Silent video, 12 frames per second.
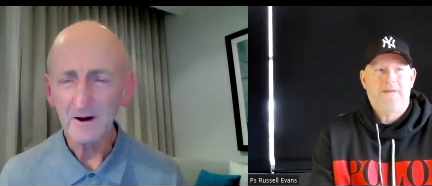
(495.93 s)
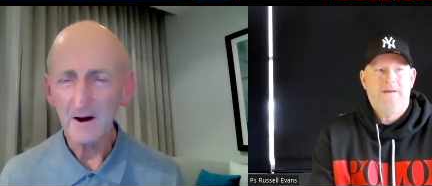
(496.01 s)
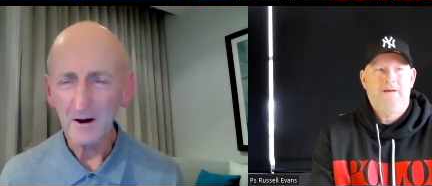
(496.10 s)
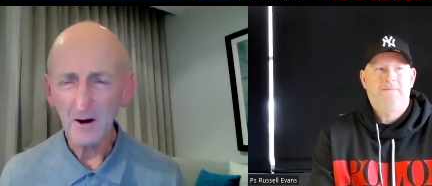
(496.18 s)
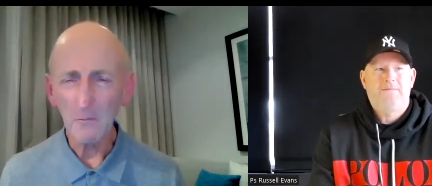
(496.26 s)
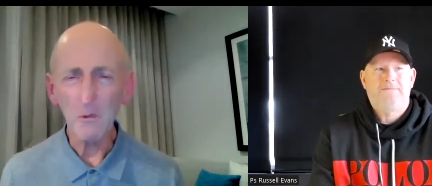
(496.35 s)

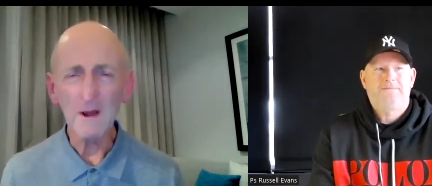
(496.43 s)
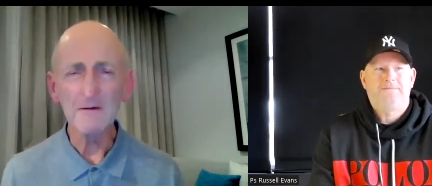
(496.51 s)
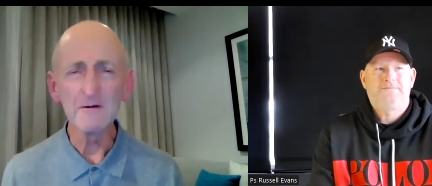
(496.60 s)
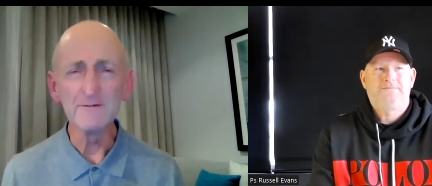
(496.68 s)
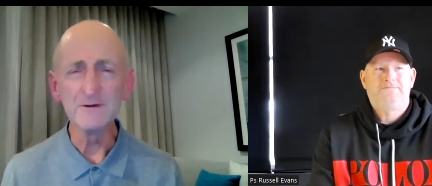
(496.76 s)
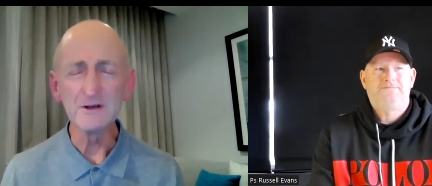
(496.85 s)
Speaker 1: I
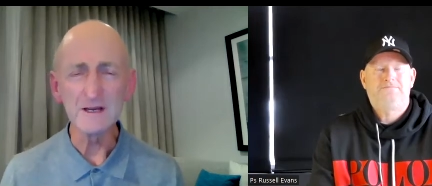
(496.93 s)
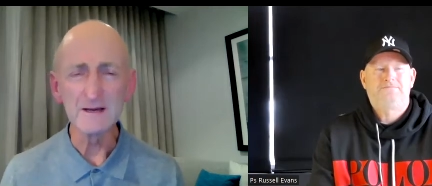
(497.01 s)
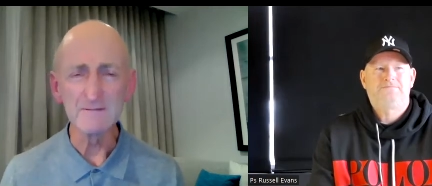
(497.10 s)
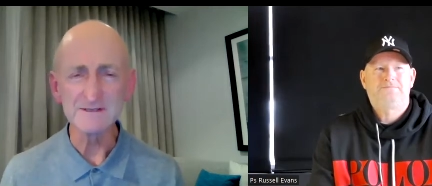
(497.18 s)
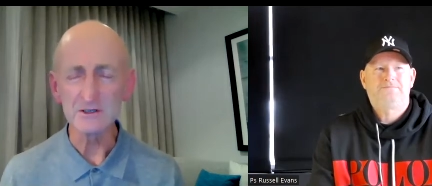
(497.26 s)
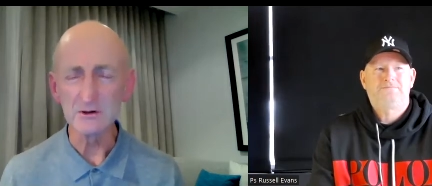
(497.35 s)
wonder if you could
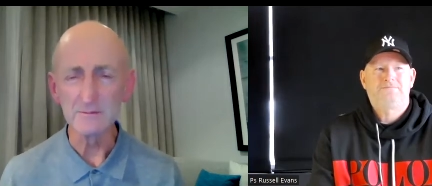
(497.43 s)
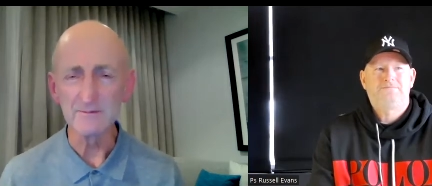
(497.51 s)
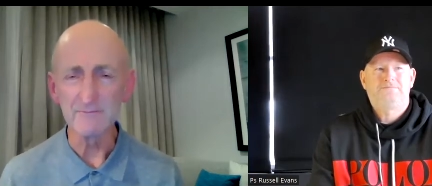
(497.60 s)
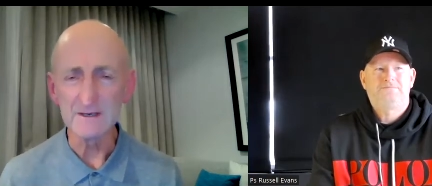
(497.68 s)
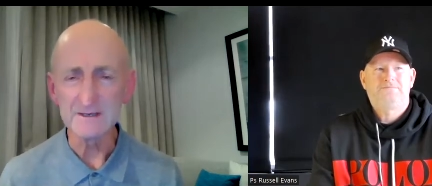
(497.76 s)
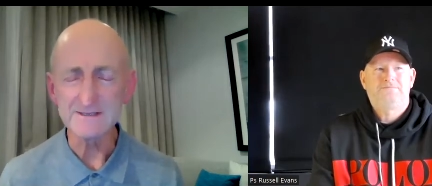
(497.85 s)
give us a little bit
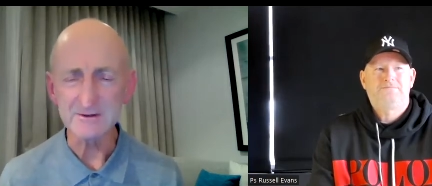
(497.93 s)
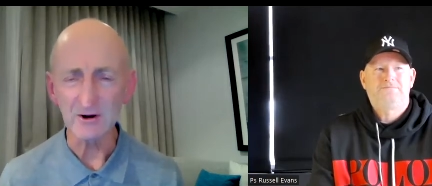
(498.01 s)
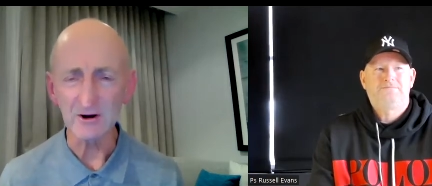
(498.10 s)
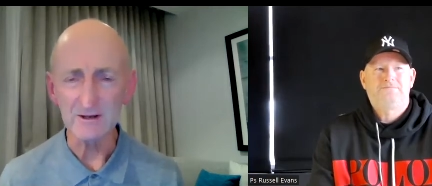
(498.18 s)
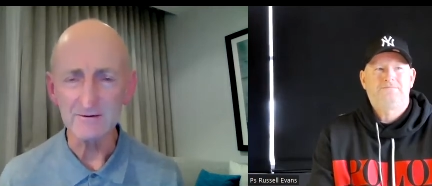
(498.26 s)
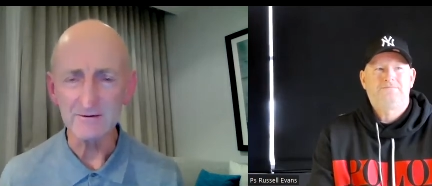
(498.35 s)
of
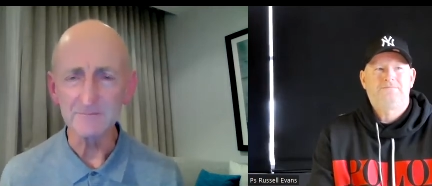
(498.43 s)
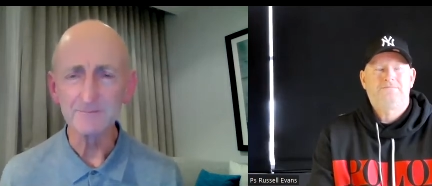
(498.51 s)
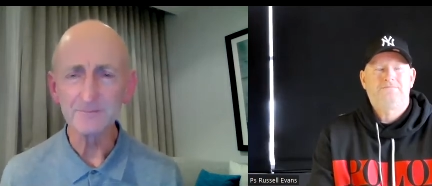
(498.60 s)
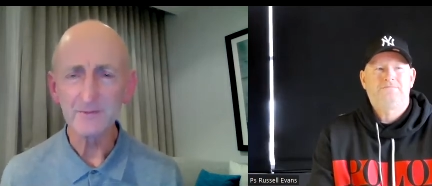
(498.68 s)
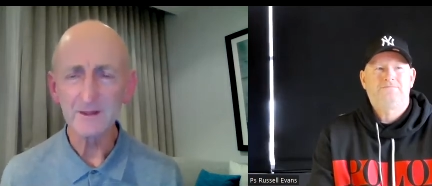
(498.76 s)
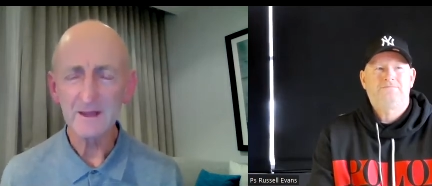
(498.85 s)
insight into
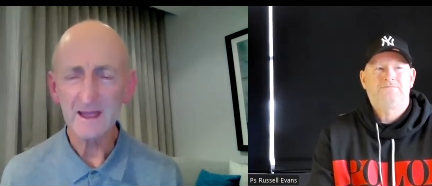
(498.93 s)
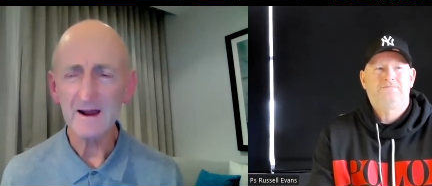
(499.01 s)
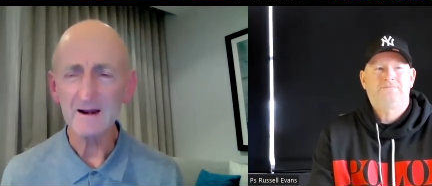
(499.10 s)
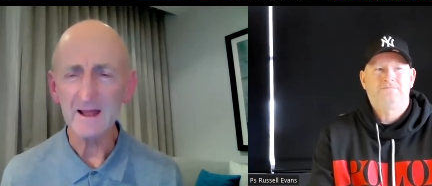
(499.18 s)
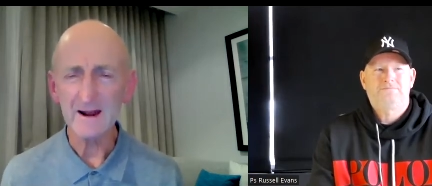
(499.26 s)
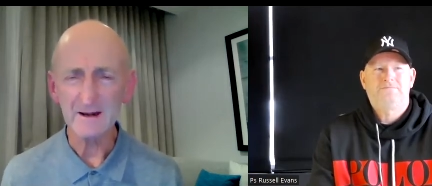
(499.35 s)
how
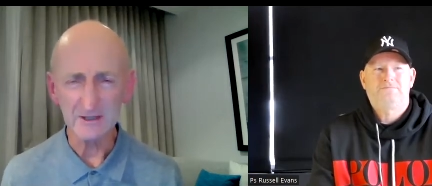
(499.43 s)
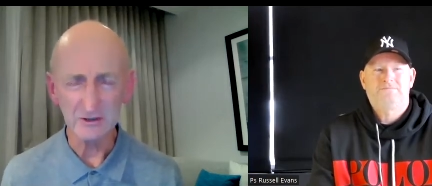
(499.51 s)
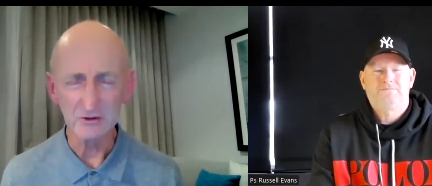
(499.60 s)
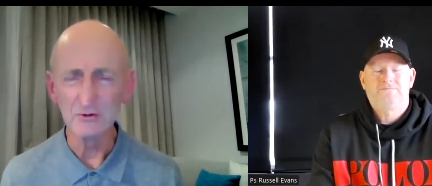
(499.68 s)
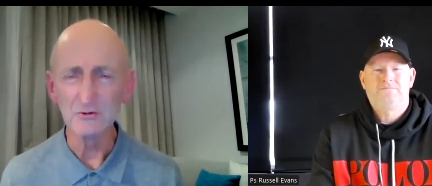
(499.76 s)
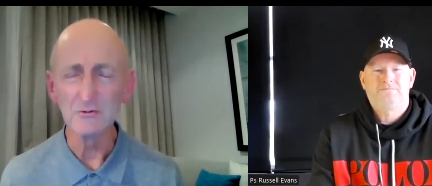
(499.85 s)
do, how do
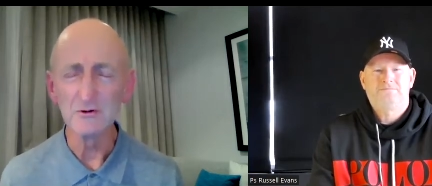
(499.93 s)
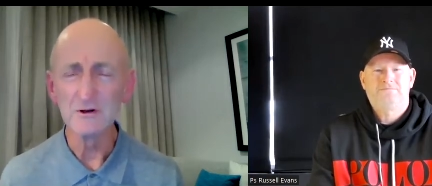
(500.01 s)
you